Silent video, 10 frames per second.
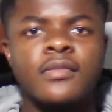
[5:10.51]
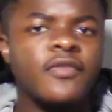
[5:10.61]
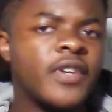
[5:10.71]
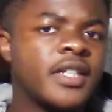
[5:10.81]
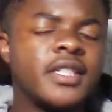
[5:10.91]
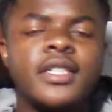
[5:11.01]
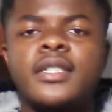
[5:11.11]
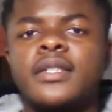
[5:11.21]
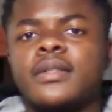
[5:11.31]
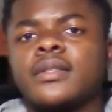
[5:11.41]
Find the
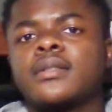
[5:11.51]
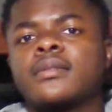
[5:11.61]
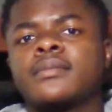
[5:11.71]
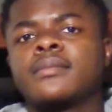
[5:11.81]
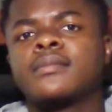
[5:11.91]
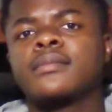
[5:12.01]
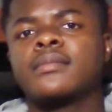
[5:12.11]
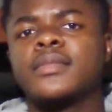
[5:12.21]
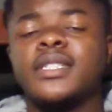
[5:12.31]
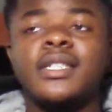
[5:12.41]
details.
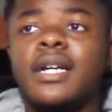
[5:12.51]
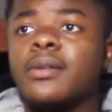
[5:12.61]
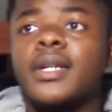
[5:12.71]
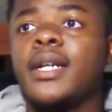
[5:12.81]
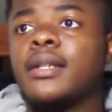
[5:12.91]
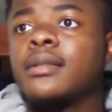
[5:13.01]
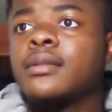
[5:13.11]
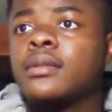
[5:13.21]
This is not okay.